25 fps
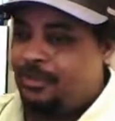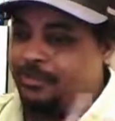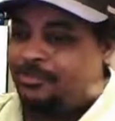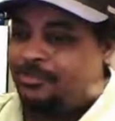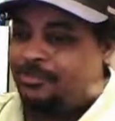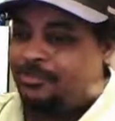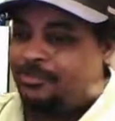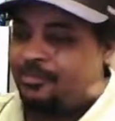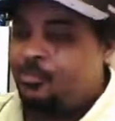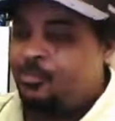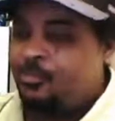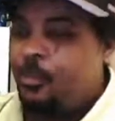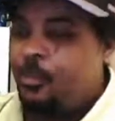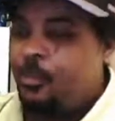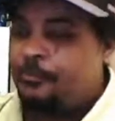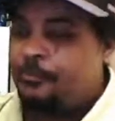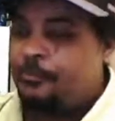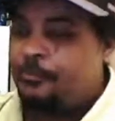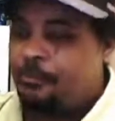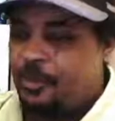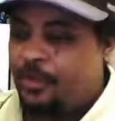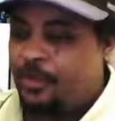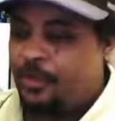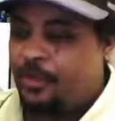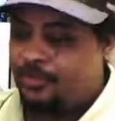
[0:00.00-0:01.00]

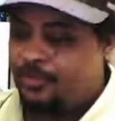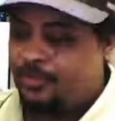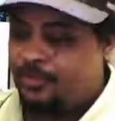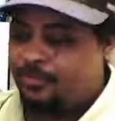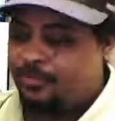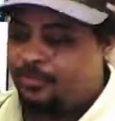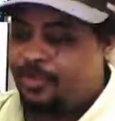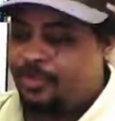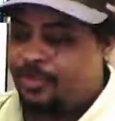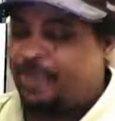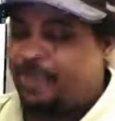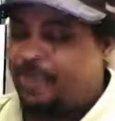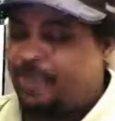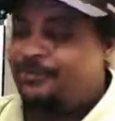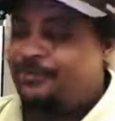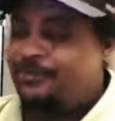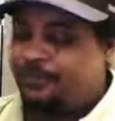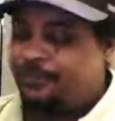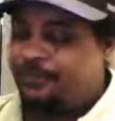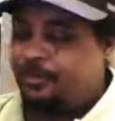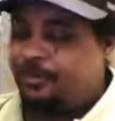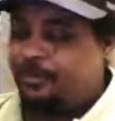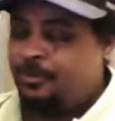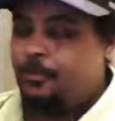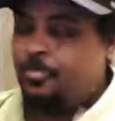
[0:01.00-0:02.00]
Swift
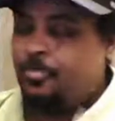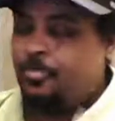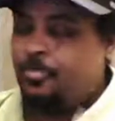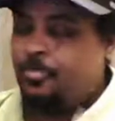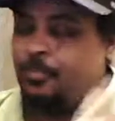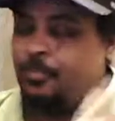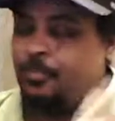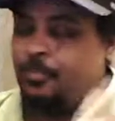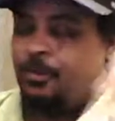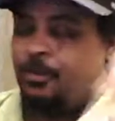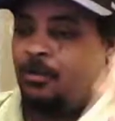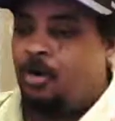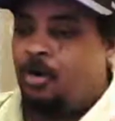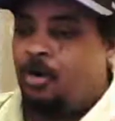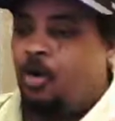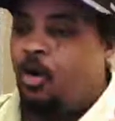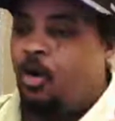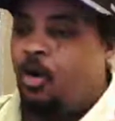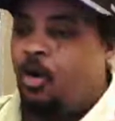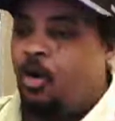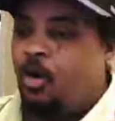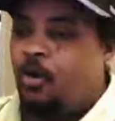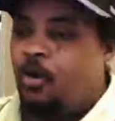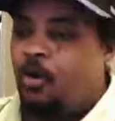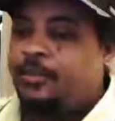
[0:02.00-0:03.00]
Transportation.
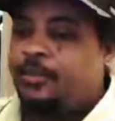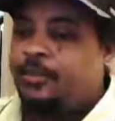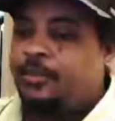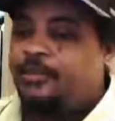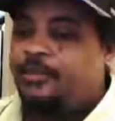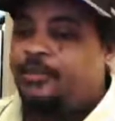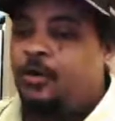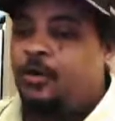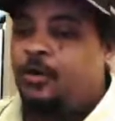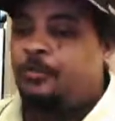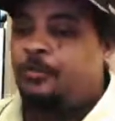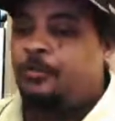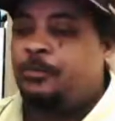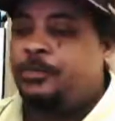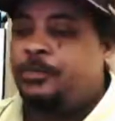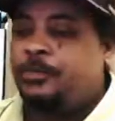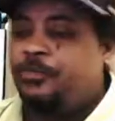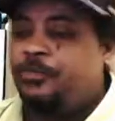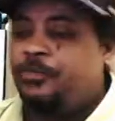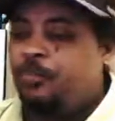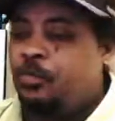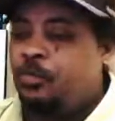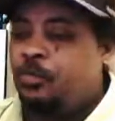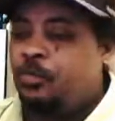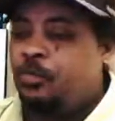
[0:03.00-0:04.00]
All these
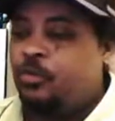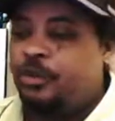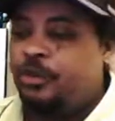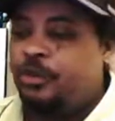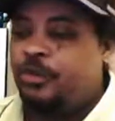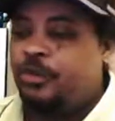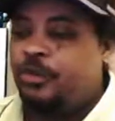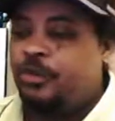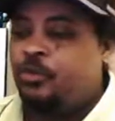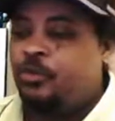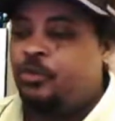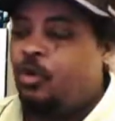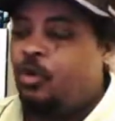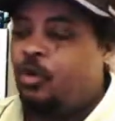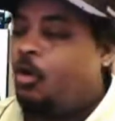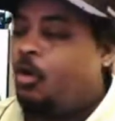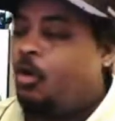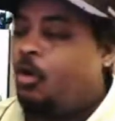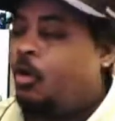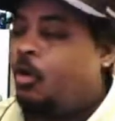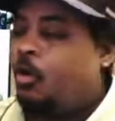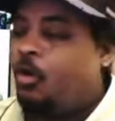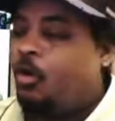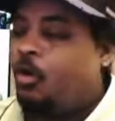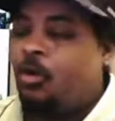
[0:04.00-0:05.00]
companies, you're going to hear
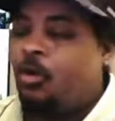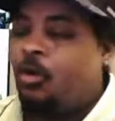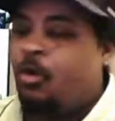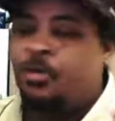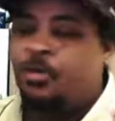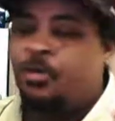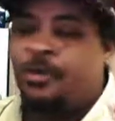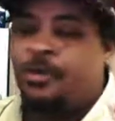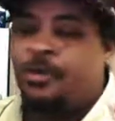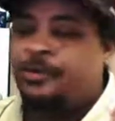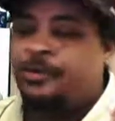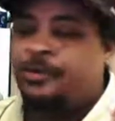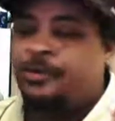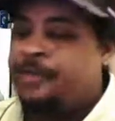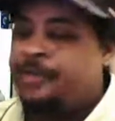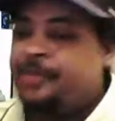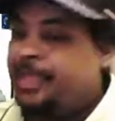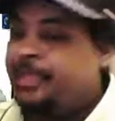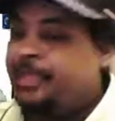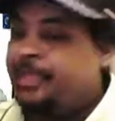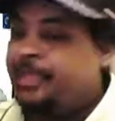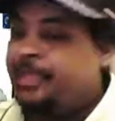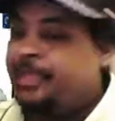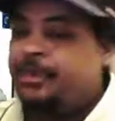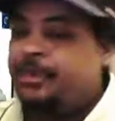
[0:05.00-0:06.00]
all the
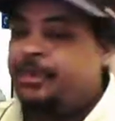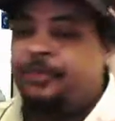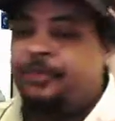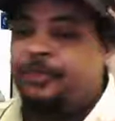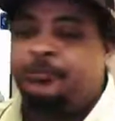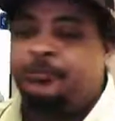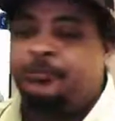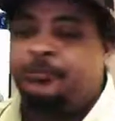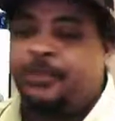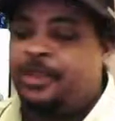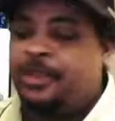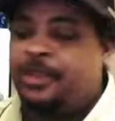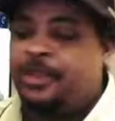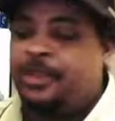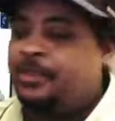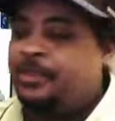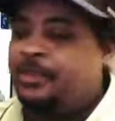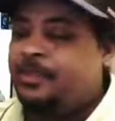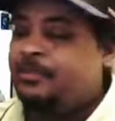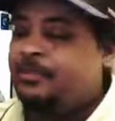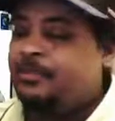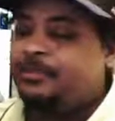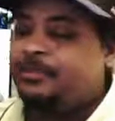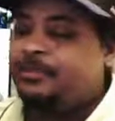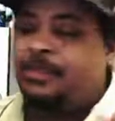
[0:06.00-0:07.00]
negative
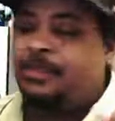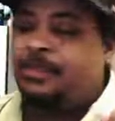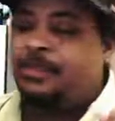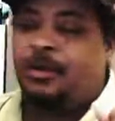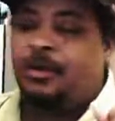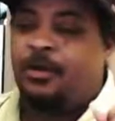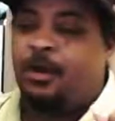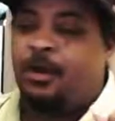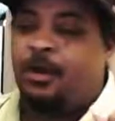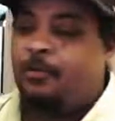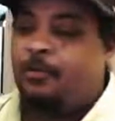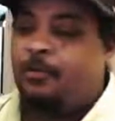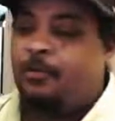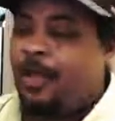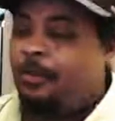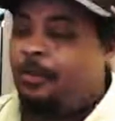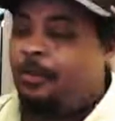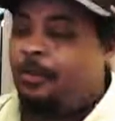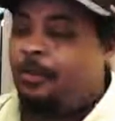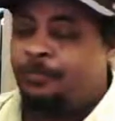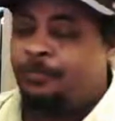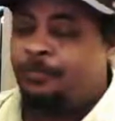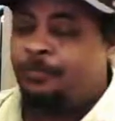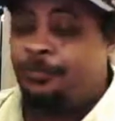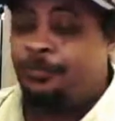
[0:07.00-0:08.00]
things
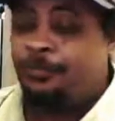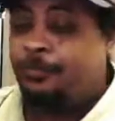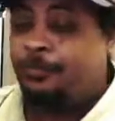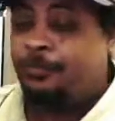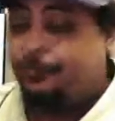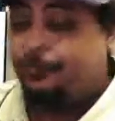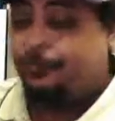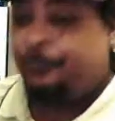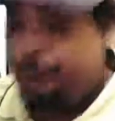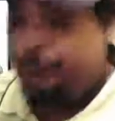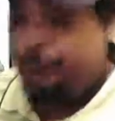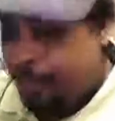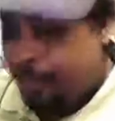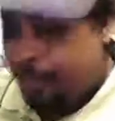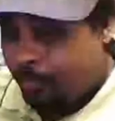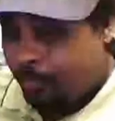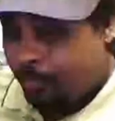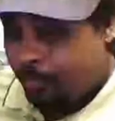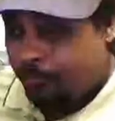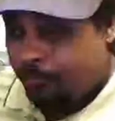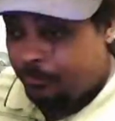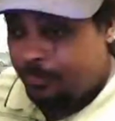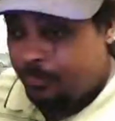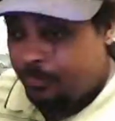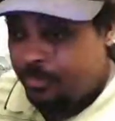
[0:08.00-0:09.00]
about
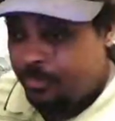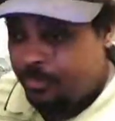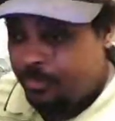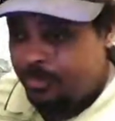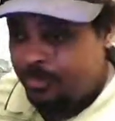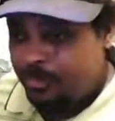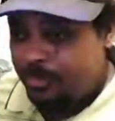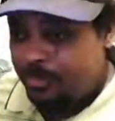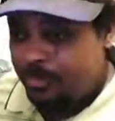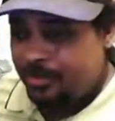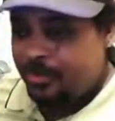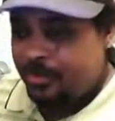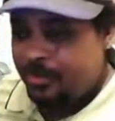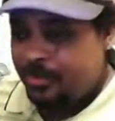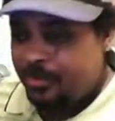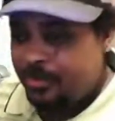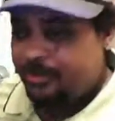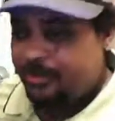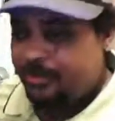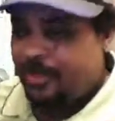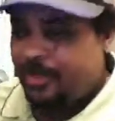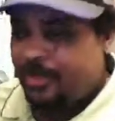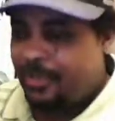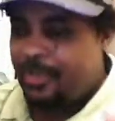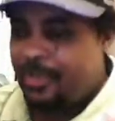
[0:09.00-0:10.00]
them.
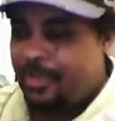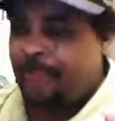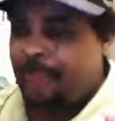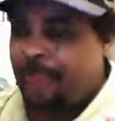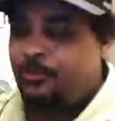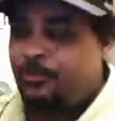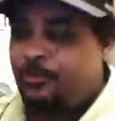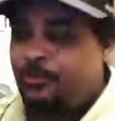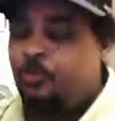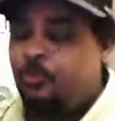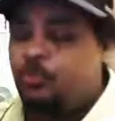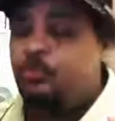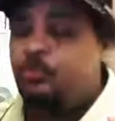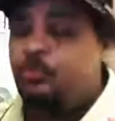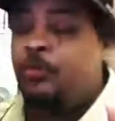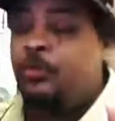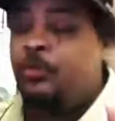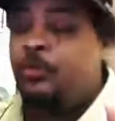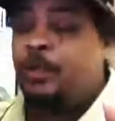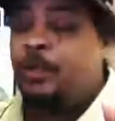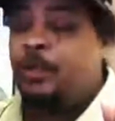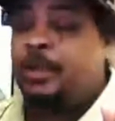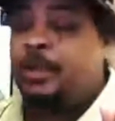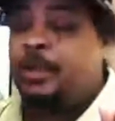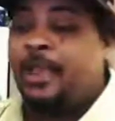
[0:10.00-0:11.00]
Like I told you
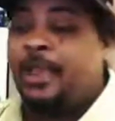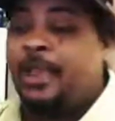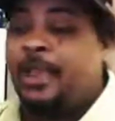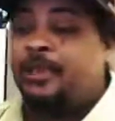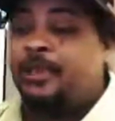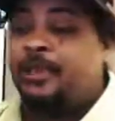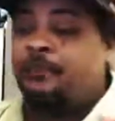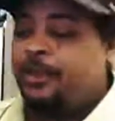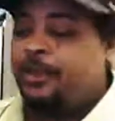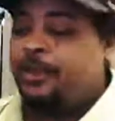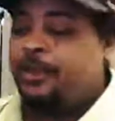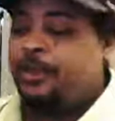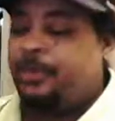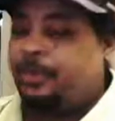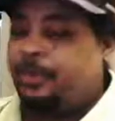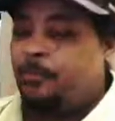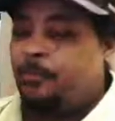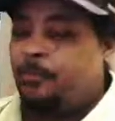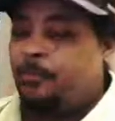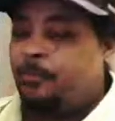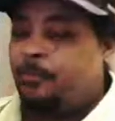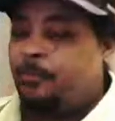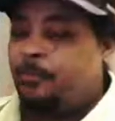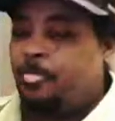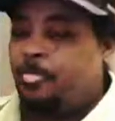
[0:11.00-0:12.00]
in my last
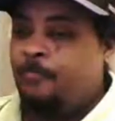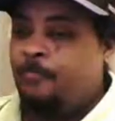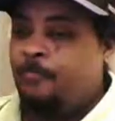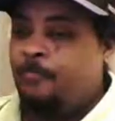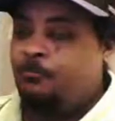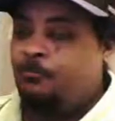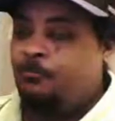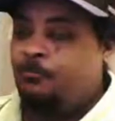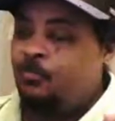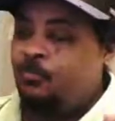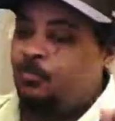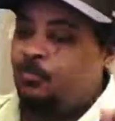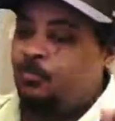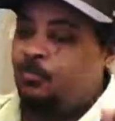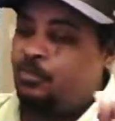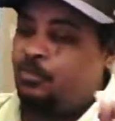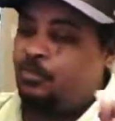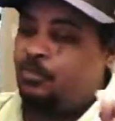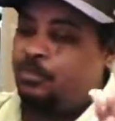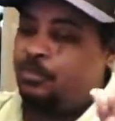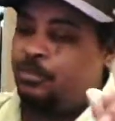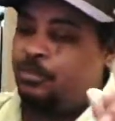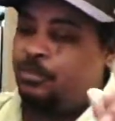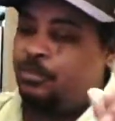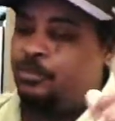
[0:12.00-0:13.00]
video,
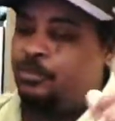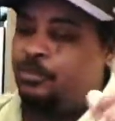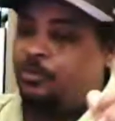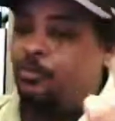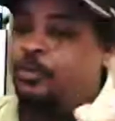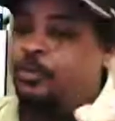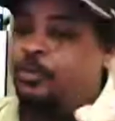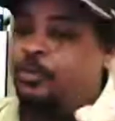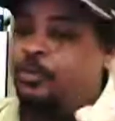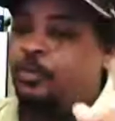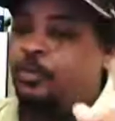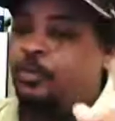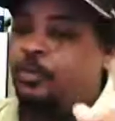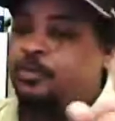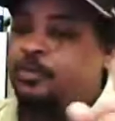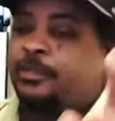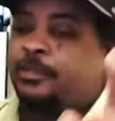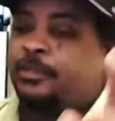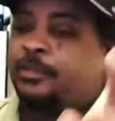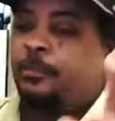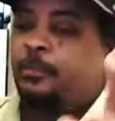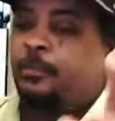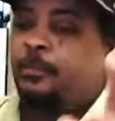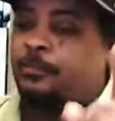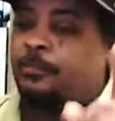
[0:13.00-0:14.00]
do
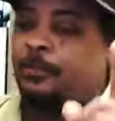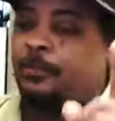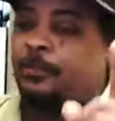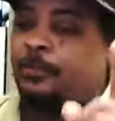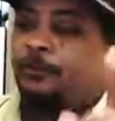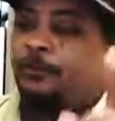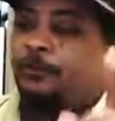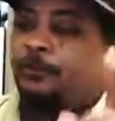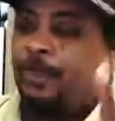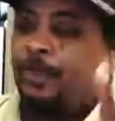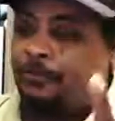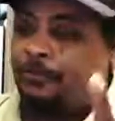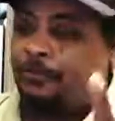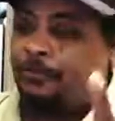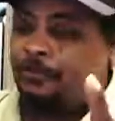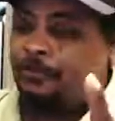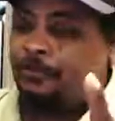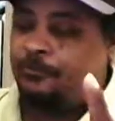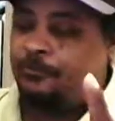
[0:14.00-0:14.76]
yourself a favor.